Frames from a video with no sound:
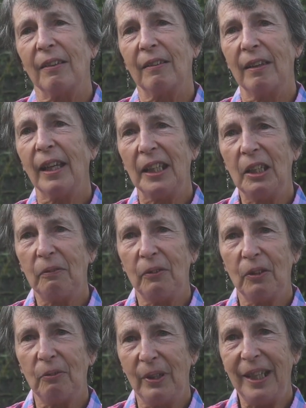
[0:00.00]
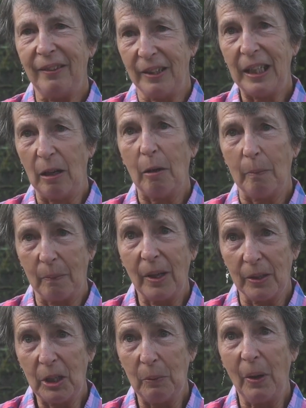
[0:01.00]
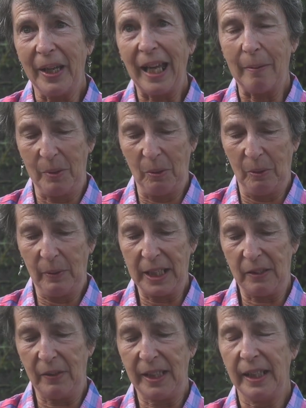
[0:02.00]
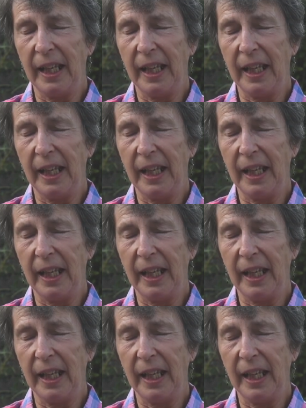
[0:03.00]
"Thank you for the wreath, you know, who I am and all the rest of it."